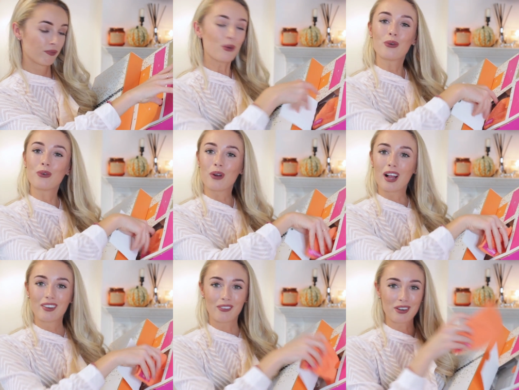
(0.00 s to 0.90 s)
Ooh,
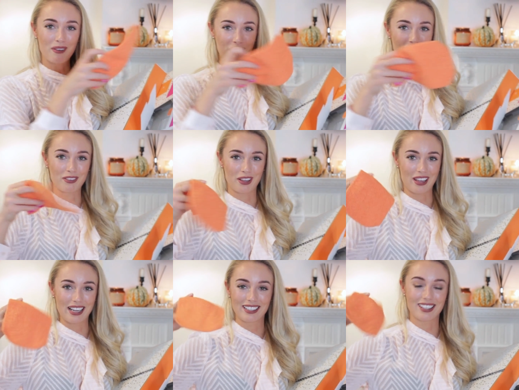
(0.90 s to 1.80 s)
one of my favourite
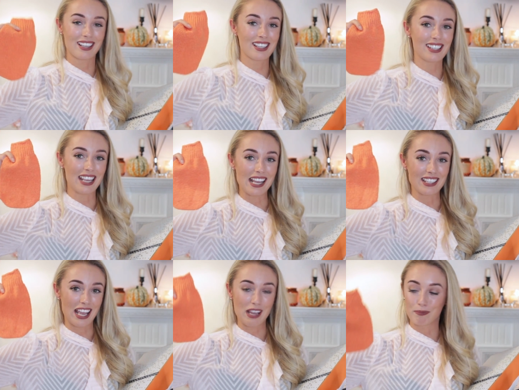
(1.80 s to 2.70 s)
things. This
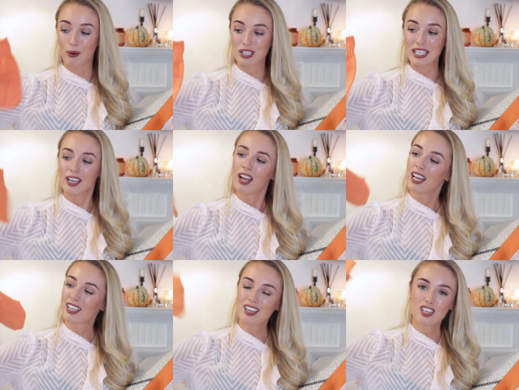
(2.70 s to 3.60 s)
is a body,
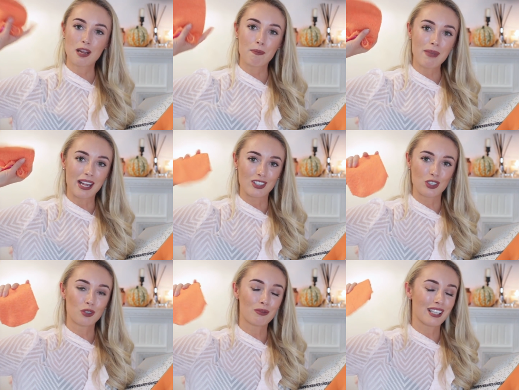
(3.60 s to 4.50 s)
well, actually a
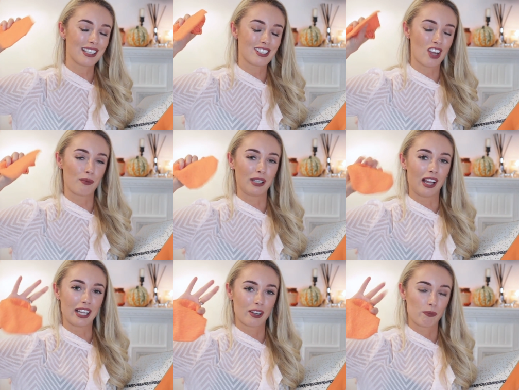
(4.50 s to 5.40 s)
mitt. Normally these come in
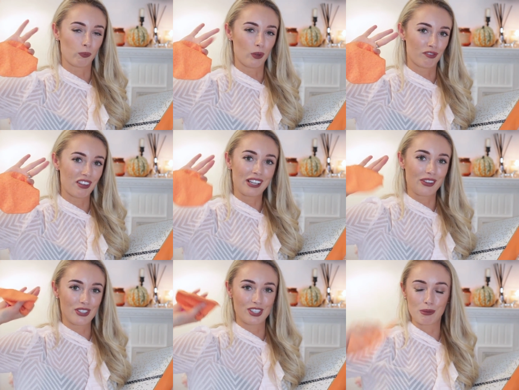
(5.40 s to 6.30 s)
like with
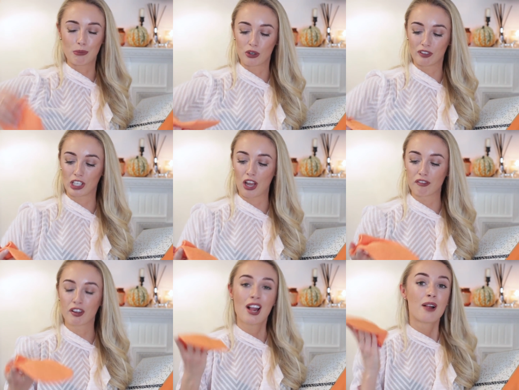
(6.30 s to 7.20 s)
fingers, so more of a
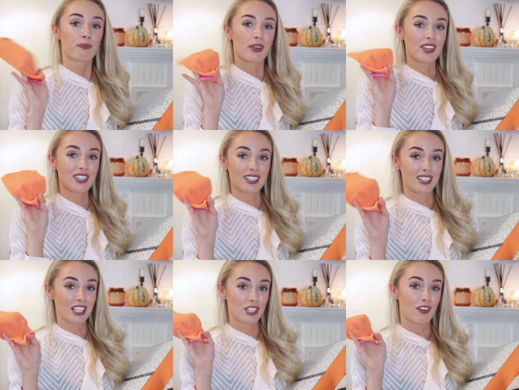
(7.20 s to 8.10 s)
glove. But this
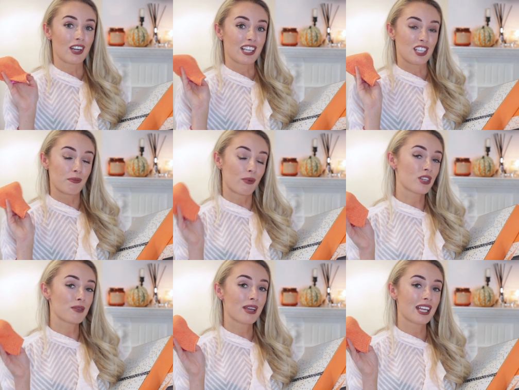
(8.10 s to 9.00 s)
is an exfoliating
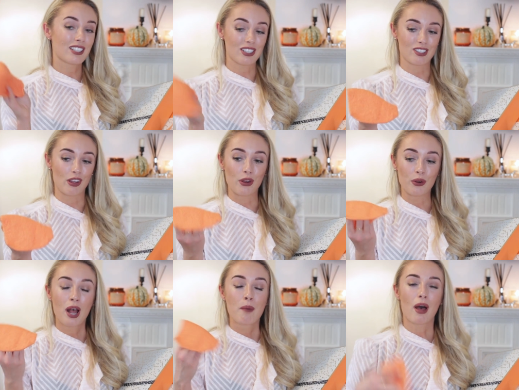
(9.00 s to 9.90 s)
body mitt,
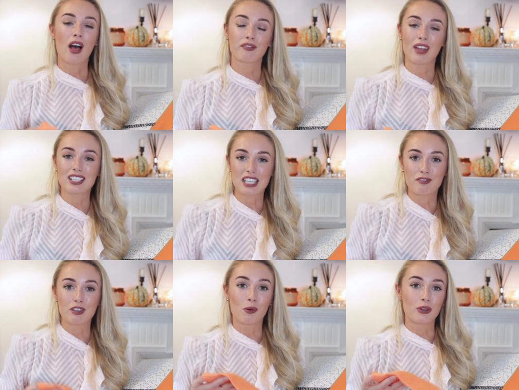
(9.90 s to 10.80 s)
so perfect
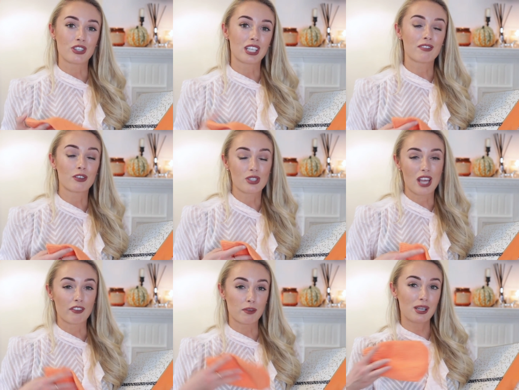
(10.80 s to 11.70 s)
if you want to give
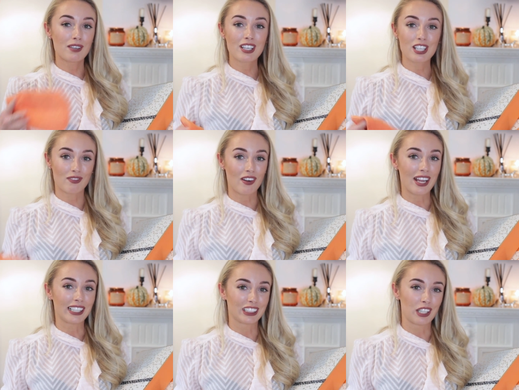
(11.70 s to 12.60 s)
yourself a bit of an
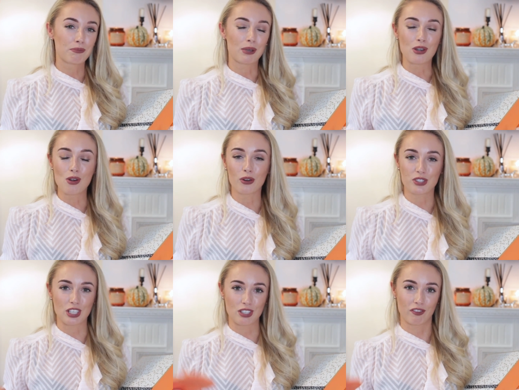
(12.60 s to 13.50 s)
exfoliation, but
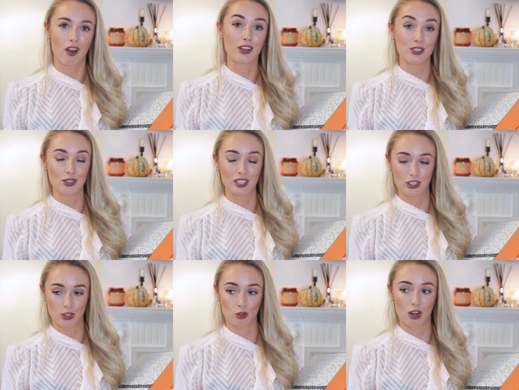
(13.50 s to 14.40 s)
not as far as
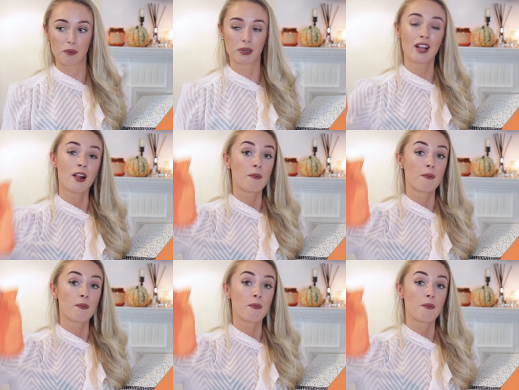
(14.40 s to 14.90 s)
using a scrub.